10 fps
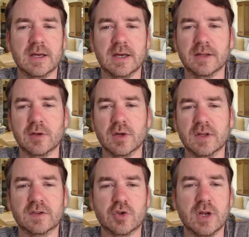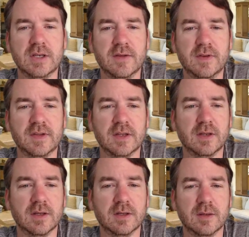The U.S. trade deficit
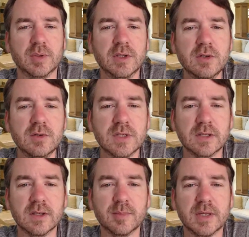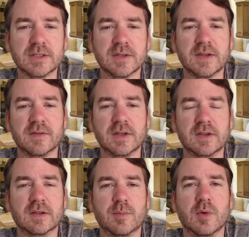ballooned a little bit to
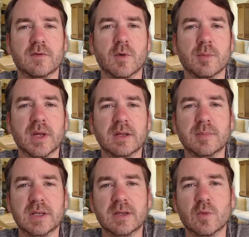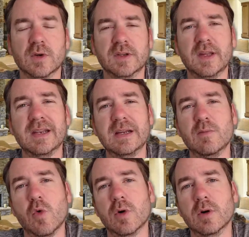$76.4 billion, meaning we're sending
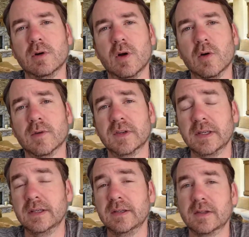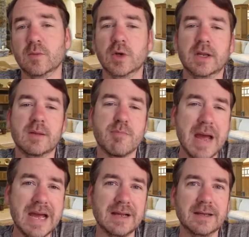more overseas than we're getting
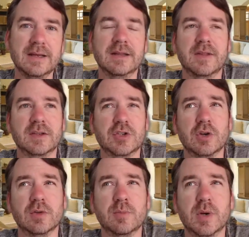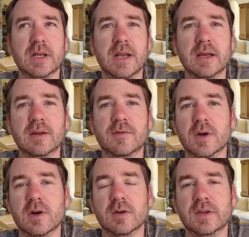back. That's generally pretty negative for a
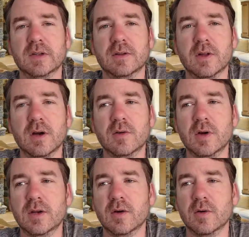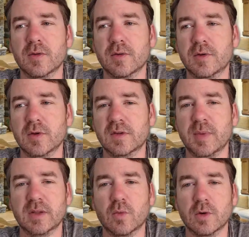currency in the long run, although the U.S.
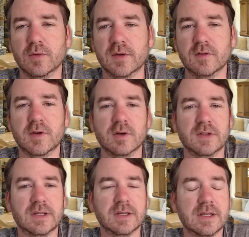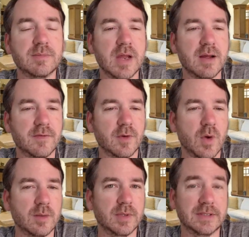being the world reserve currency can keep that up for
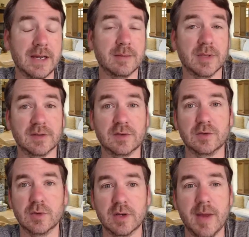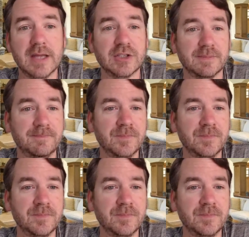quite a bit of time, as you can imagine.